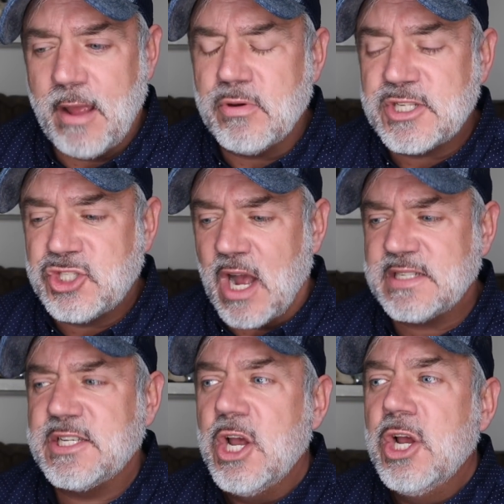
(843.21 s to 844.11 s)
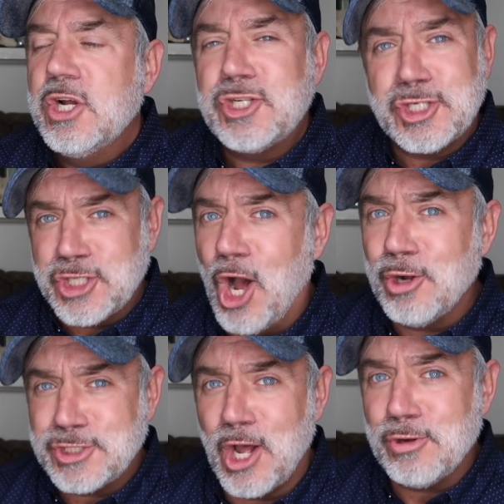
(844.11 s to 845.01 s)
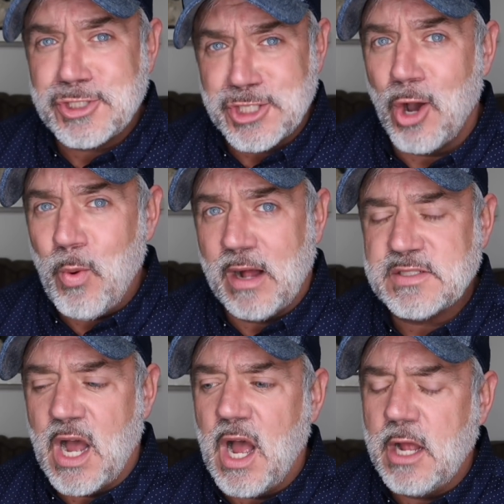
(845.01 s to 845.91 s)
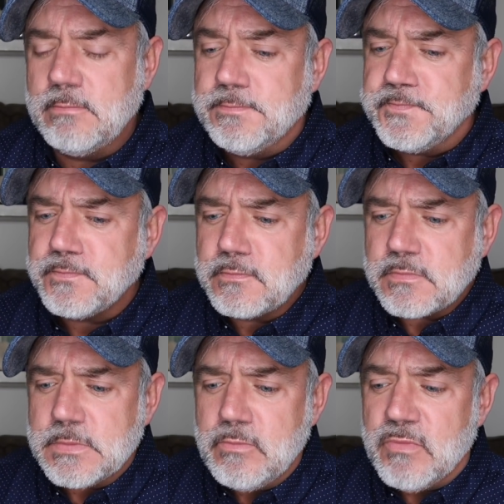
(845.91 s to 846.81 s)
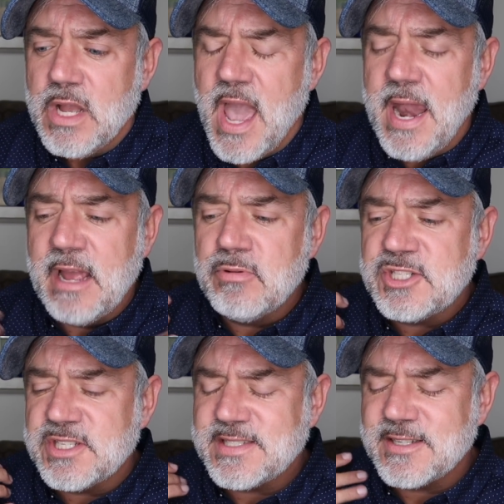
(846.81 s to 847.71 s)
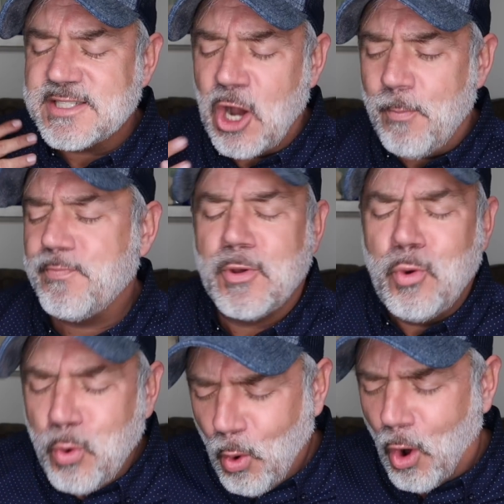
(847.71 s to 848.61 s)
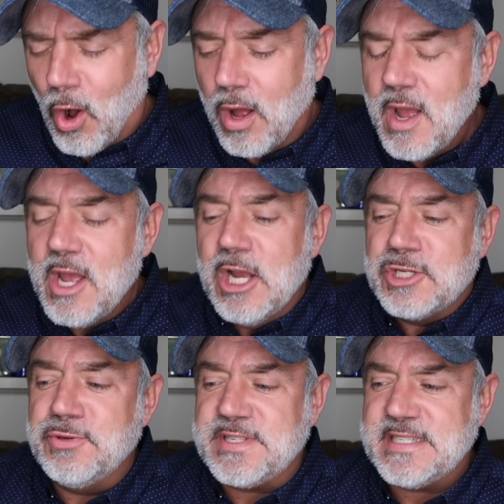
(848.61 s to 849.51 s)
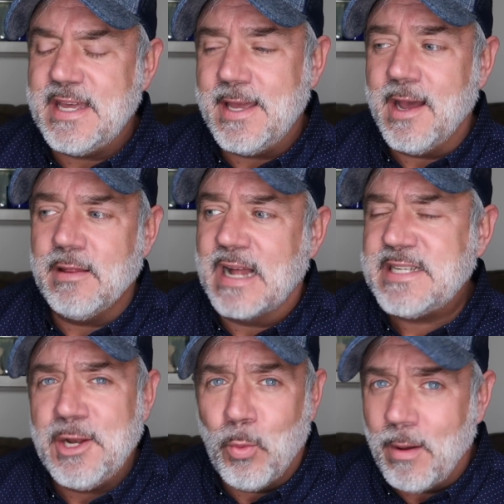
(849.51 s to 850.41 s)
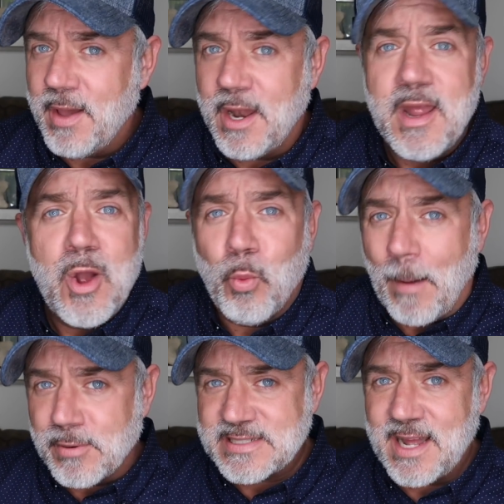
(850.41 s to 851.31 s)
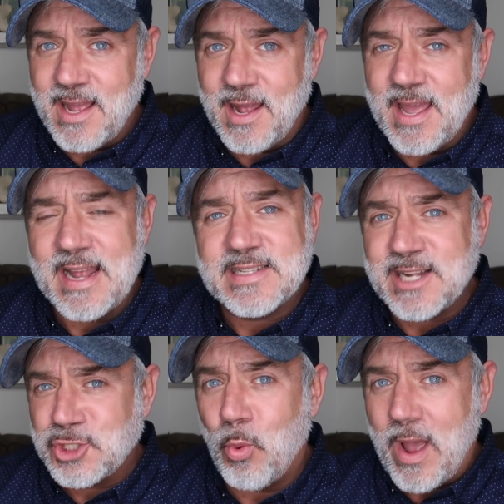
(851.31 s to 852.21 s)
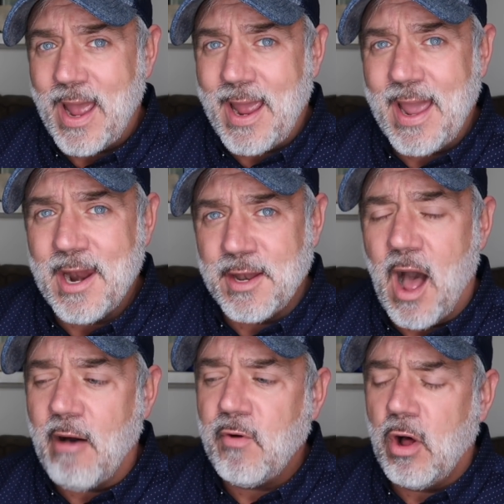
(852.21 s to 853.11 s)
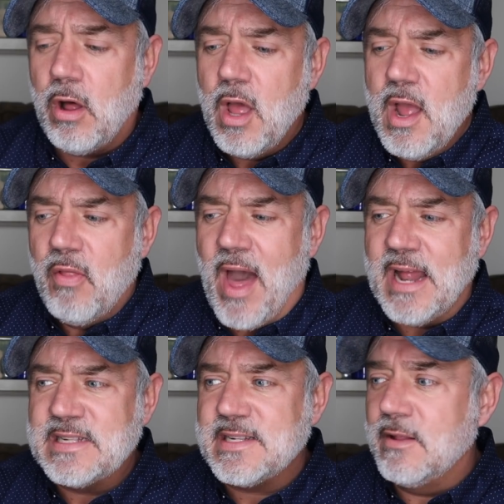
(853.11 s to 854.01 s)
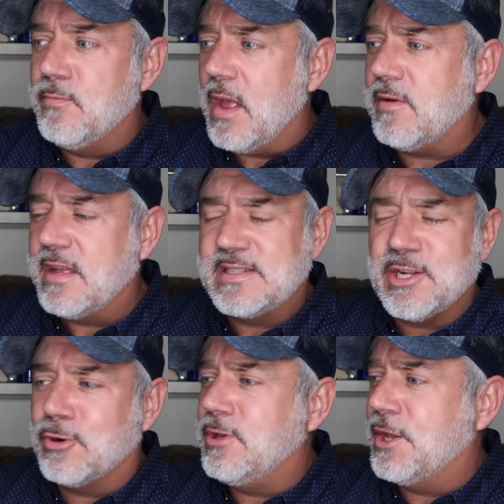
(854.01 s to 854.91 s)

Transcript: It was just so, so, so well done, and it was just so cool to see a Latina woman represented in such a way in a novel that is considered